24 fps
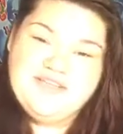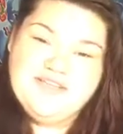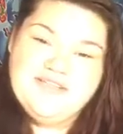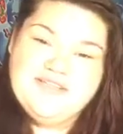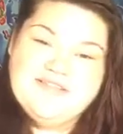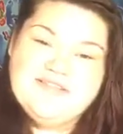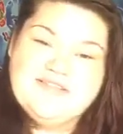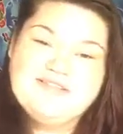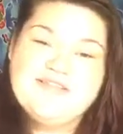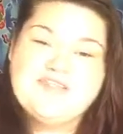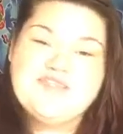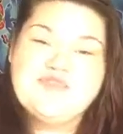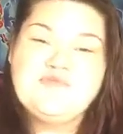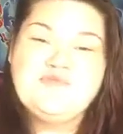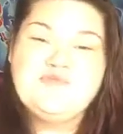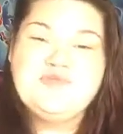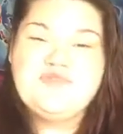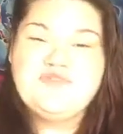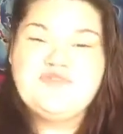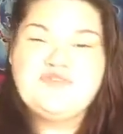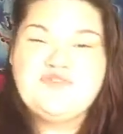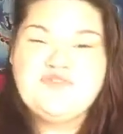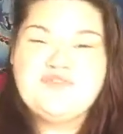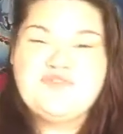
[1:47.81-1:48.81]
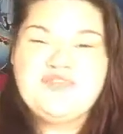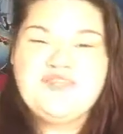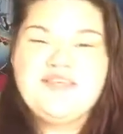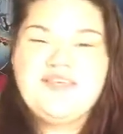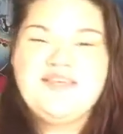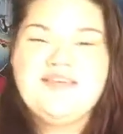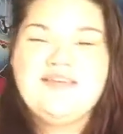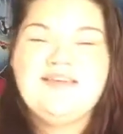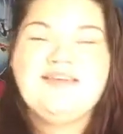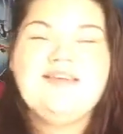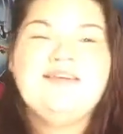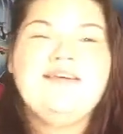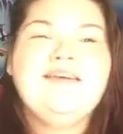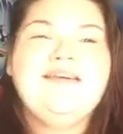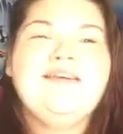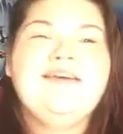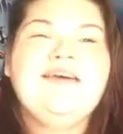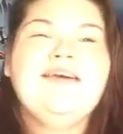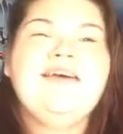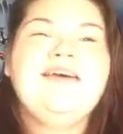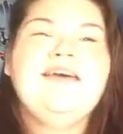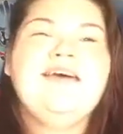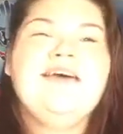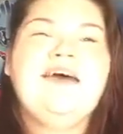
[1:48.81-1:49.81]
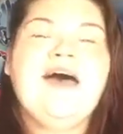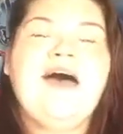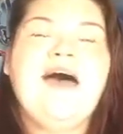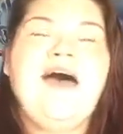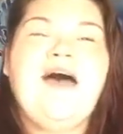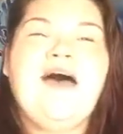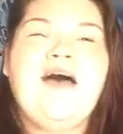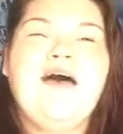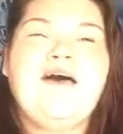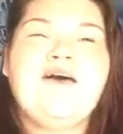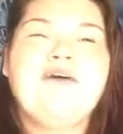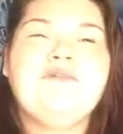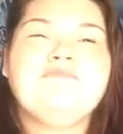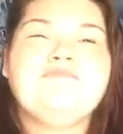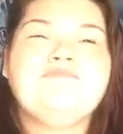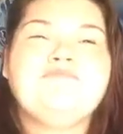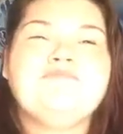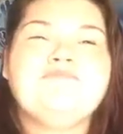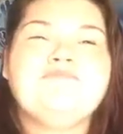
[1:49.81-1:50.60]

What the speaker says: It's such a beautiful thing to